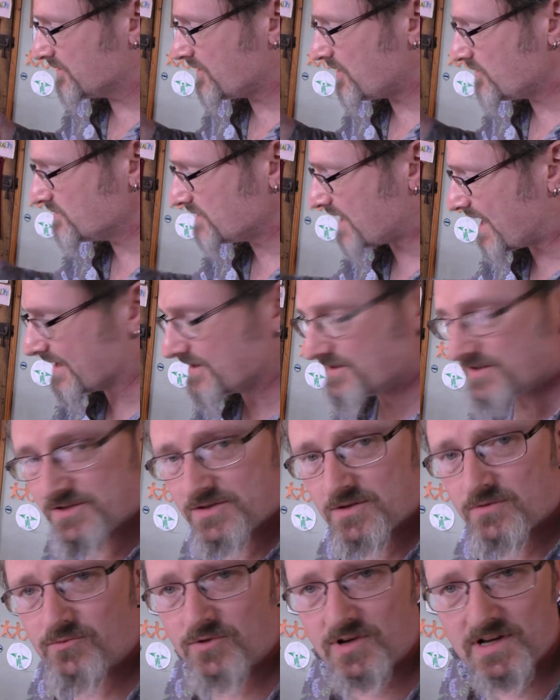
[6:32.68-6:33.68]
those actions
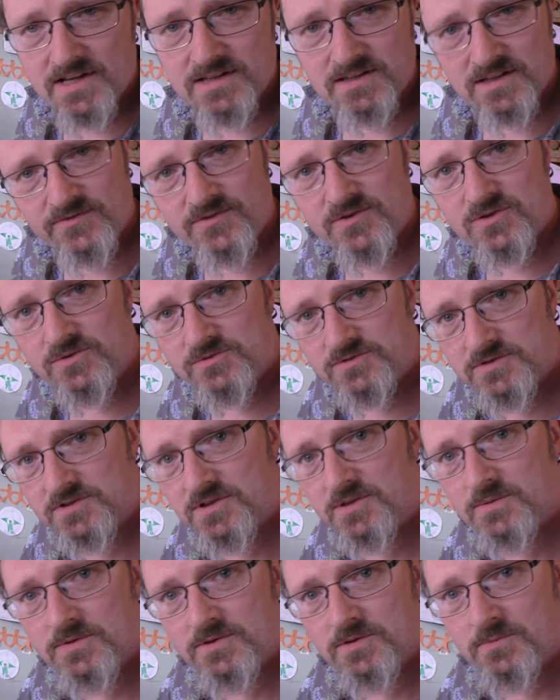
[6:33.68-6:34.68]
are really difficult to
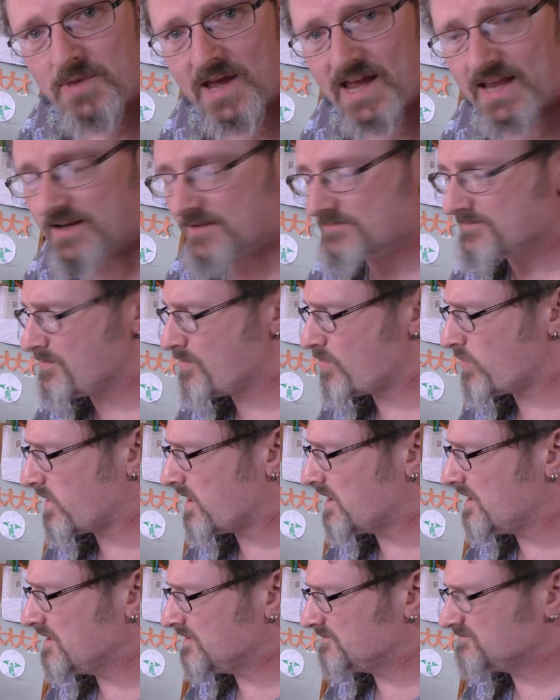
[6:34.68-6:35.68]
do with the pen.
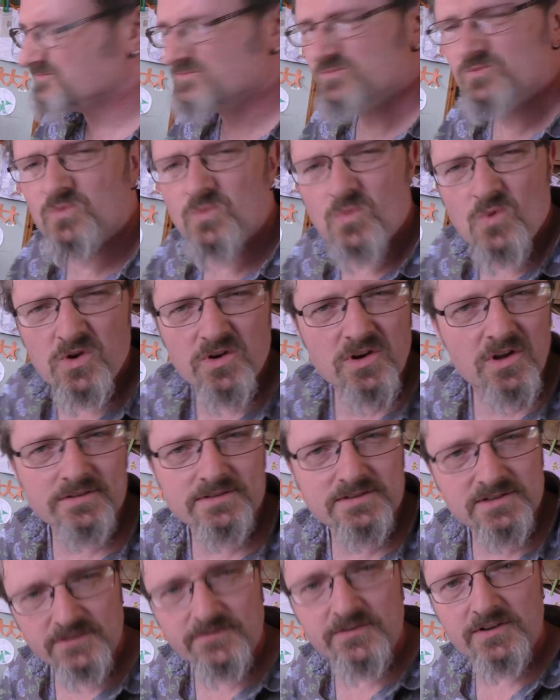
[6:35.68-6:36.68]
Well,
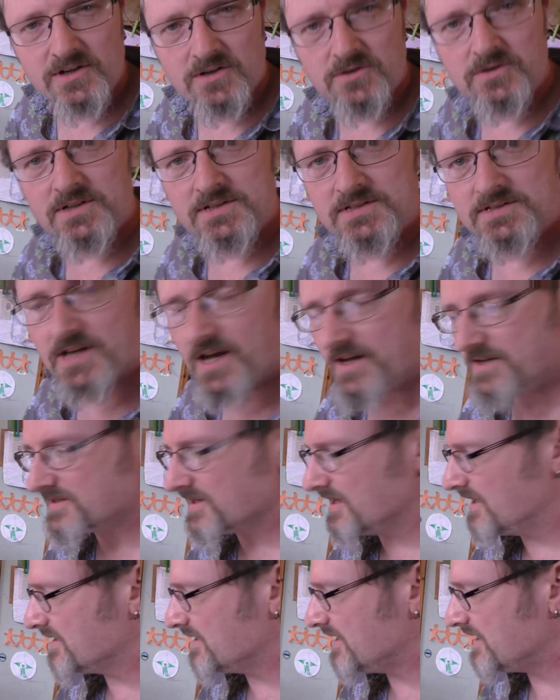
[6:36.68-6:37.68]
not difficult as such,
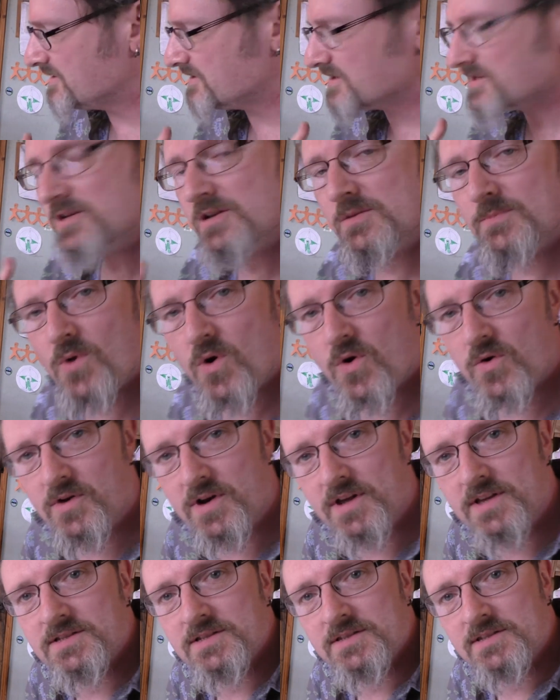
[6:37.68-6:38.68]
they're just
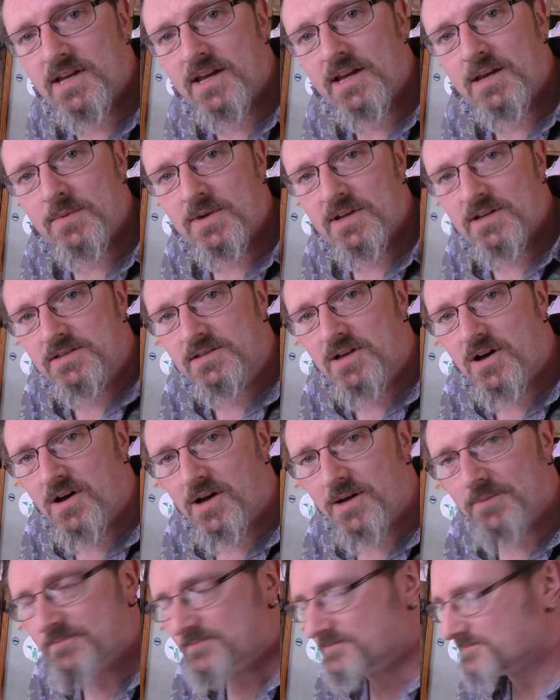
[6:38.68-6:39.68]
laborious and take a bit of
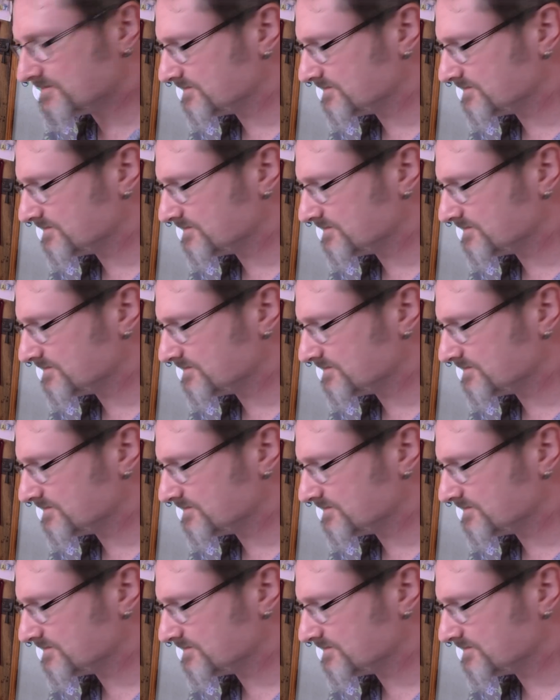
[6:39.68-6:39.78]
time.